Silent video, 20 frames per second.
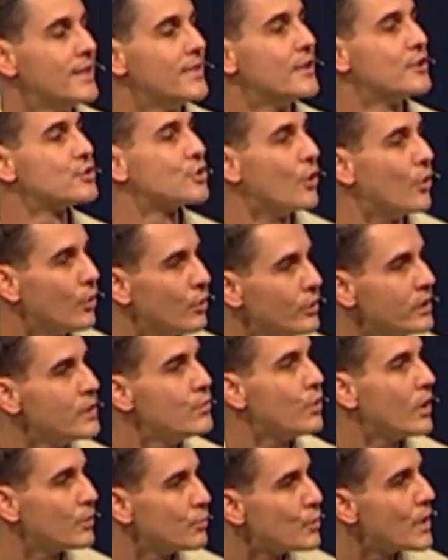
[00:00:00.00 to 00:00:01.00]
There's only
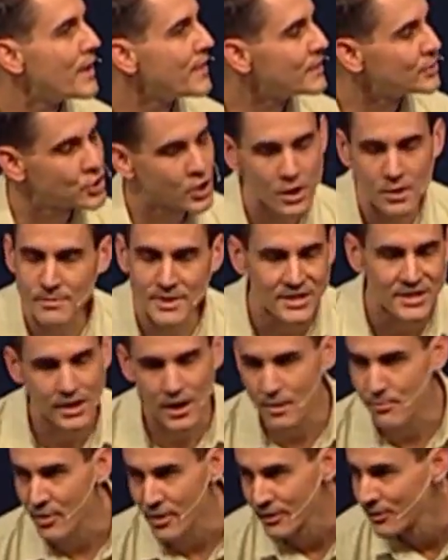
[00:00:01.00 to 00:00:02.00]
one way that you're going to be
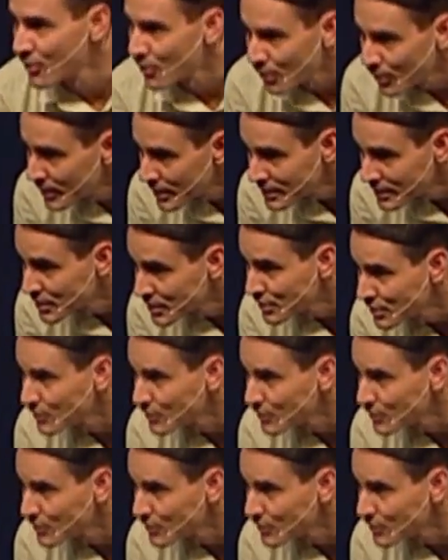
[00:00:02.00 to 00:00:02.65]
set apart and holy unto the